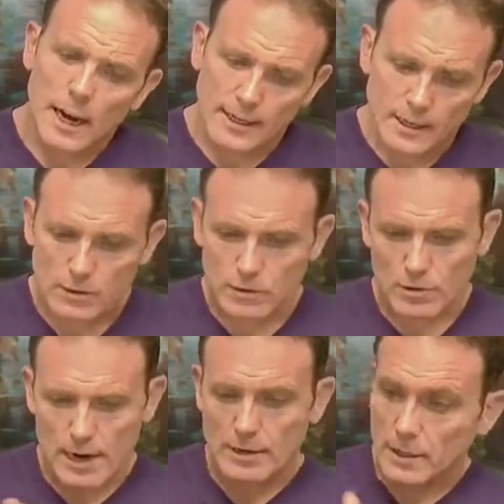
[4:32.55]
and it goes
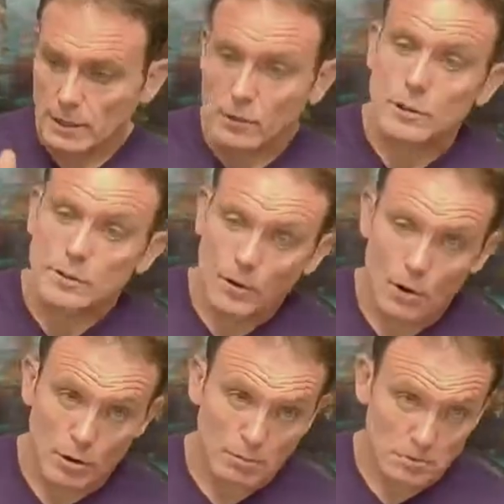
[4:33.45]
around and it looks
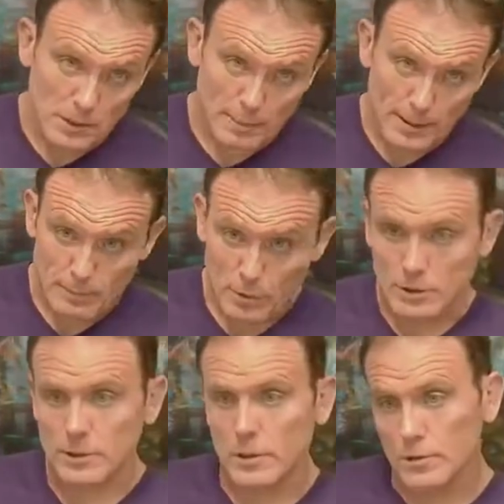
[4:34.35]
for SIP
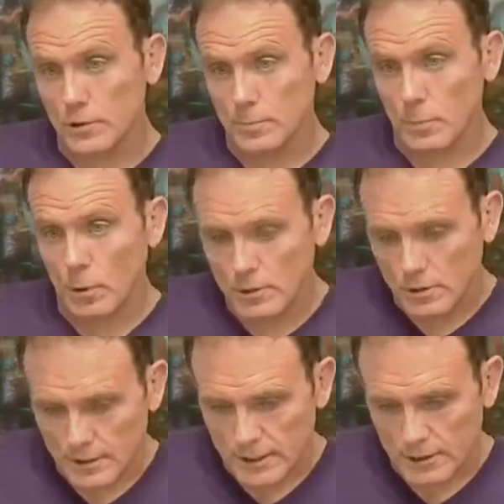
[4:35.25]
endpoints that are
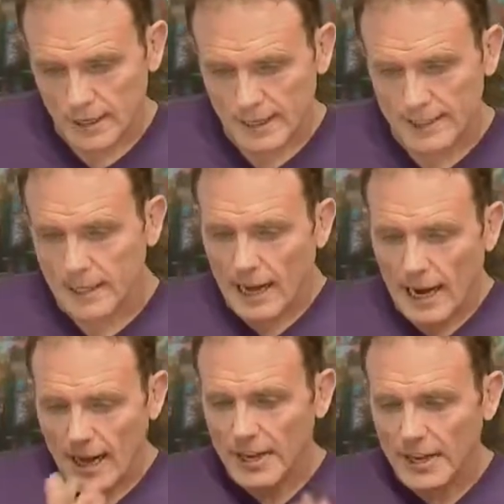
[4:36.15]
exposed on the internet,
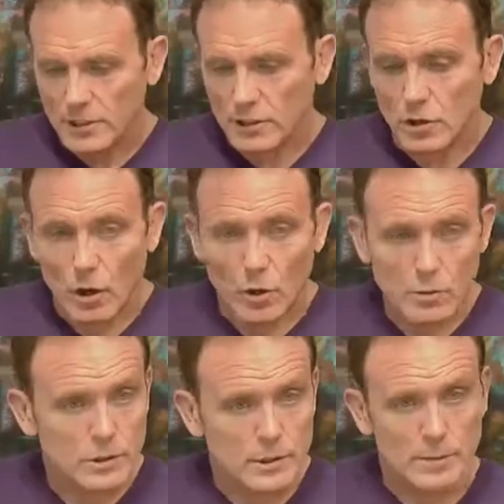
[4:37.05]
and then it just
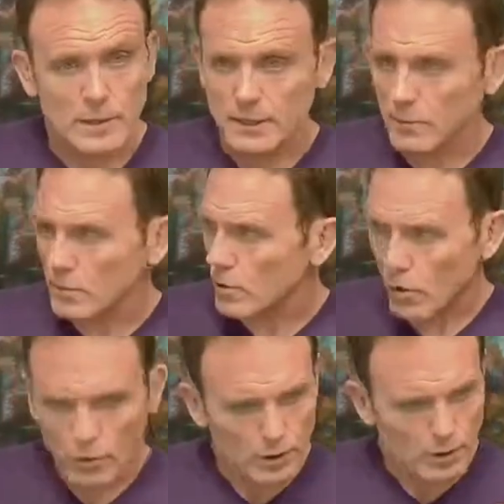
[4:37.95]
calls them, and it will
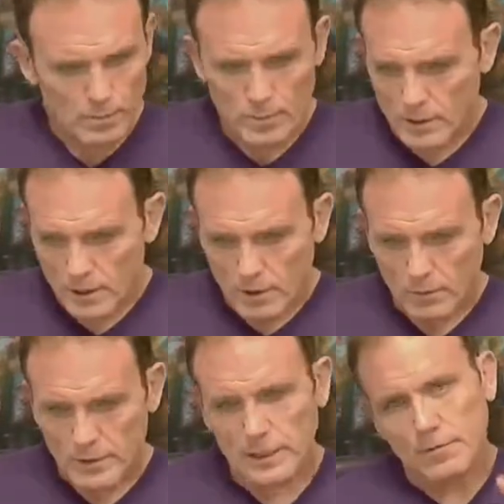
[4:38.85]
call them
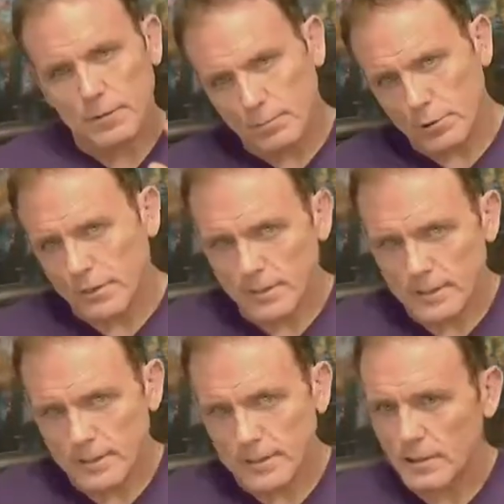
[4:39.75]
with different
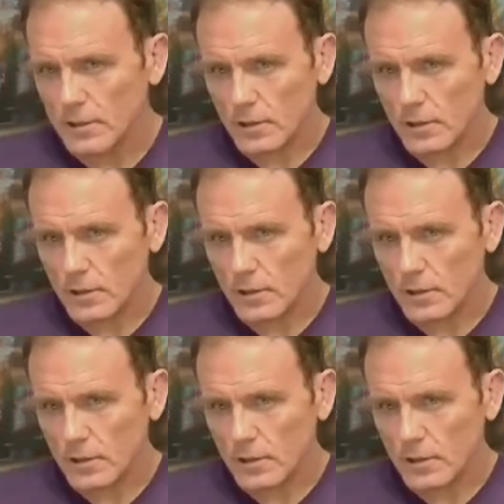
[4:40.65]
prefixes.